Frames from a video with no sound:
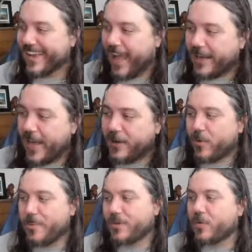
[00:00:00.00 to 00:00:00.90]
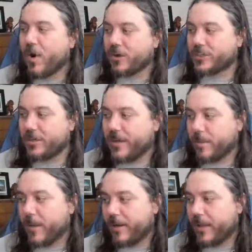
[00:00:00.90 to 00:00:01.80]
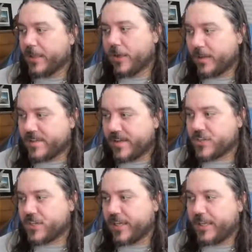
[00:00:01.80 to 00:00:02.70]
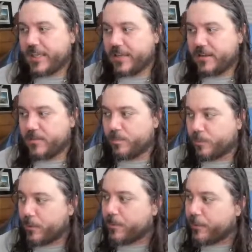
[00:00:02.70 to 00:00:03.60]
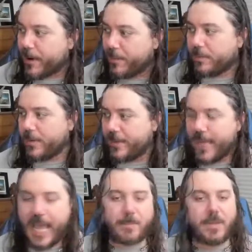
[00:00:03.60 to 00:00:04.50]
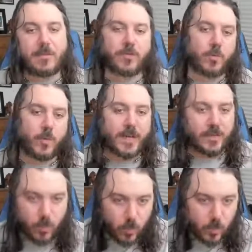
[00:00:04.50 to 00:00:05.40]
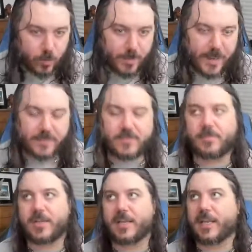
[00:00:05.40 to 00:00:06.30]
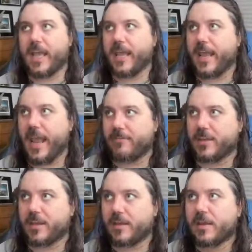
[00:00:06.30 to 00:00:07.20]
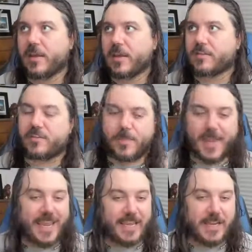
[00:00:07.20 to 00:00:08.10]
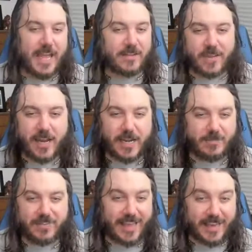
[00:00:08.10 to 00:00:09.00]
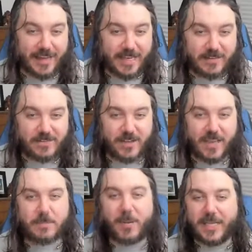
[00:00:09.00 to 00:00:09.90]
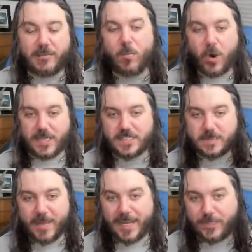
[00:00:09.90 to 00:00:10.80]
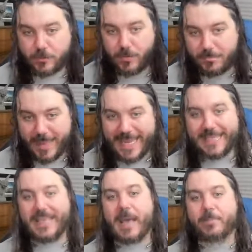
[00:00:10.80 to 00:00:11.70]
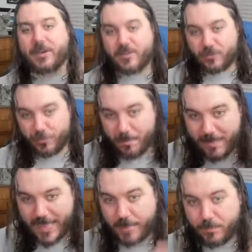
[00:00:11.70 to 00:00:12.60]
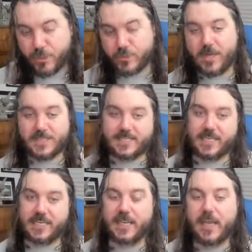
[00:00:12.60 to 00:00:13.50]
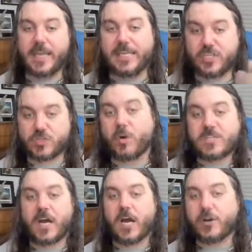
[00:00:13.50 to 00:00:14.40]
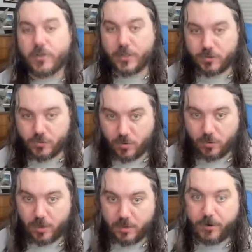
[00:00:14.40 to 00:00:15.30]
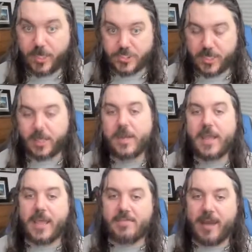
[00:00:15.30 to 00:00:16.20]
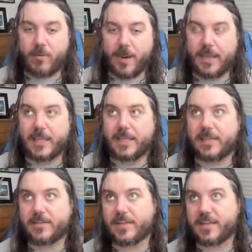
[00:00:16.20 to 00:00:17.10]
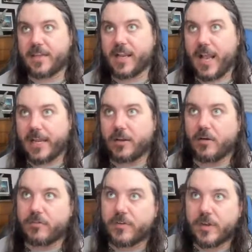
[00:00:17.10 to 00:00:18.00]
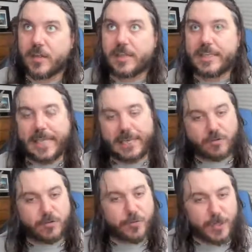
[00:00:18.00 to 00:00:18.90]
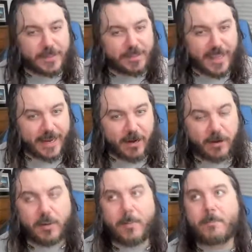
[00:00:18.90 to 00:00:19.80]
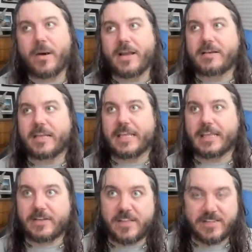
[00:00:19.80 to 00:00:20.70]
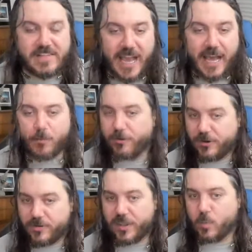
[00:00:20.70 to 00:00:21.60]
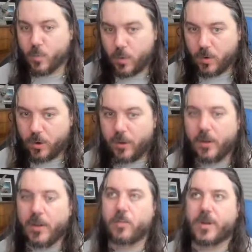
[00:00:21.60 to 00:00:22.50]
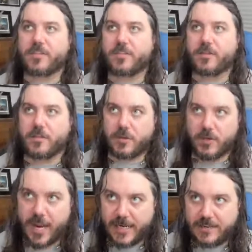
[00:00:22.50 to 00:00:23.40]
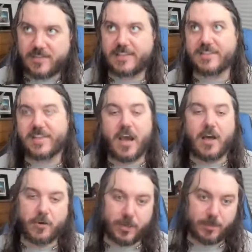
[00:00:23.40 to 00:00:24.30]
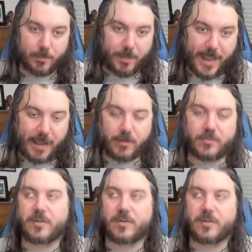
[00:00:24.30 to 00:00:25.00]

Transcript: I don't want to be too harsh on him here, but essentially he would probably be happy with winning the war, possibly, and having Spain as kind of a satellite state. But he wants Spain to remain capitalist, to remain bourgeoisie. He just wants it under the control of Russia, and that way he can kind of get his foot in there, but he's not risking war with the United States and the other liberal powers.